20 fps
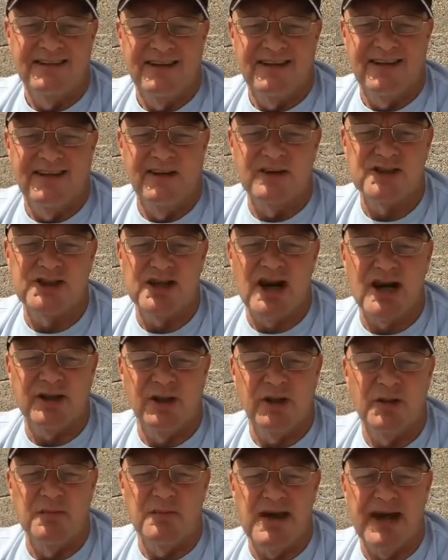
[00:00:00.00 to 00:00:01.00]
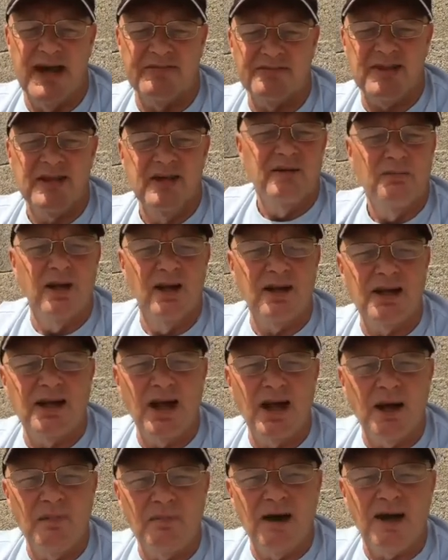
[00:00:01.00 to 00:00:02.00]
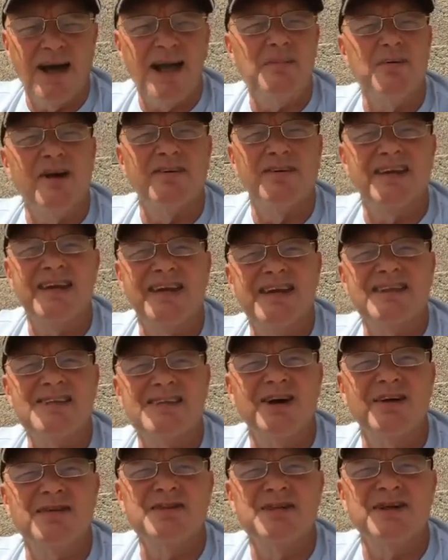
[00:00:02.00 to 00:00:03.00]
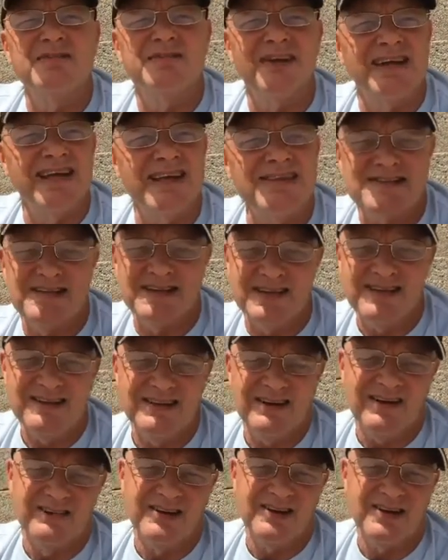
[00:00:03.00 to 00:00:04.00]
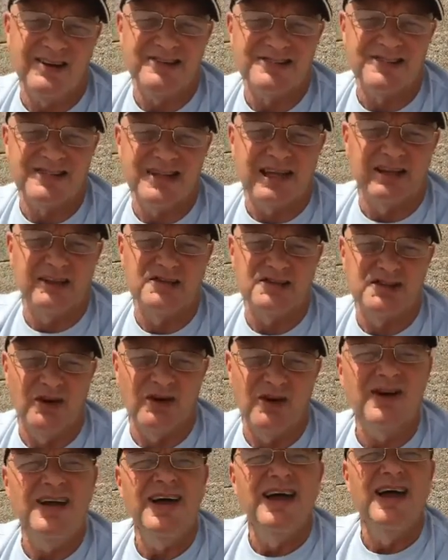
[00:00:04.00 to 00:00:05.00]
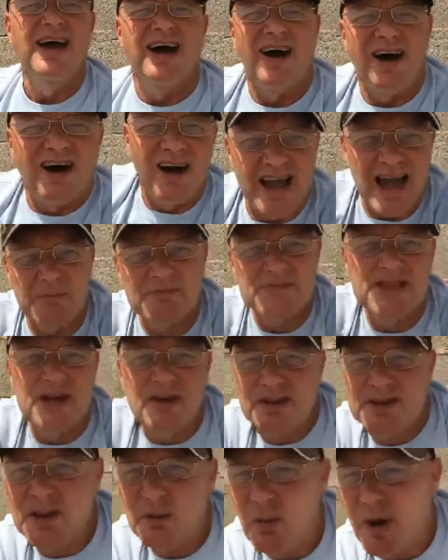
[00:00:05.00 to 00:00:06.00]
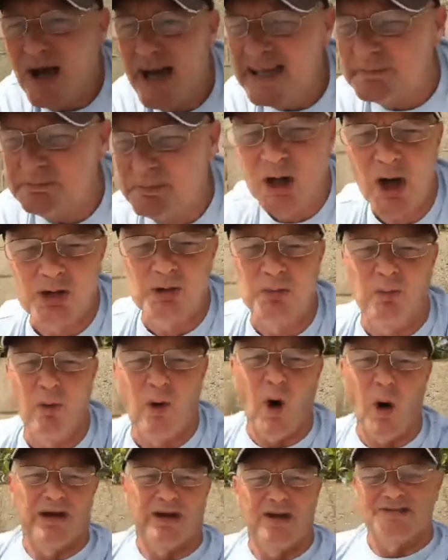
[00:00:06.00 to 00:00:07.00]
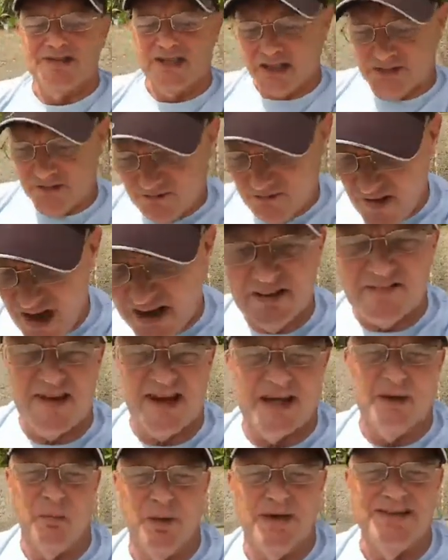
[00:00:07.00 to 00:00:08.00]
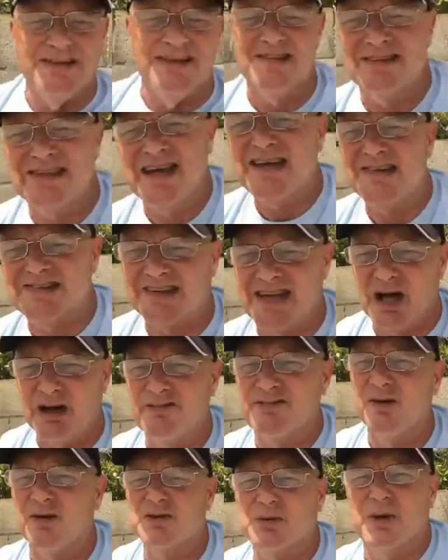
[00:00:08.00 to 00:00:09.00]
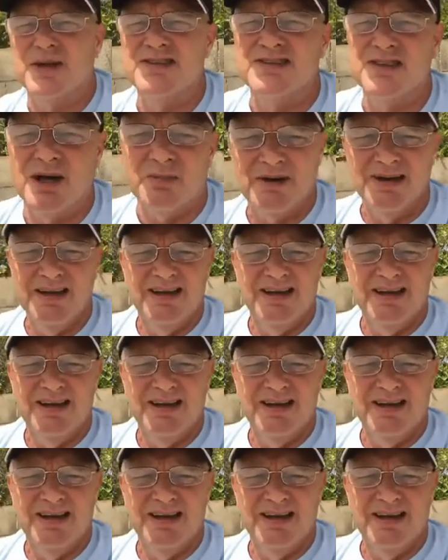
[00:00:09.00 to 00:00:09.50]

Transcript: Hello John, hello Matt. Welcome. I am on the east coast of Valencia, on the Costa del Azahar. I am tucked away beyond the wall because it's very, very windy today. It's gale force winds up.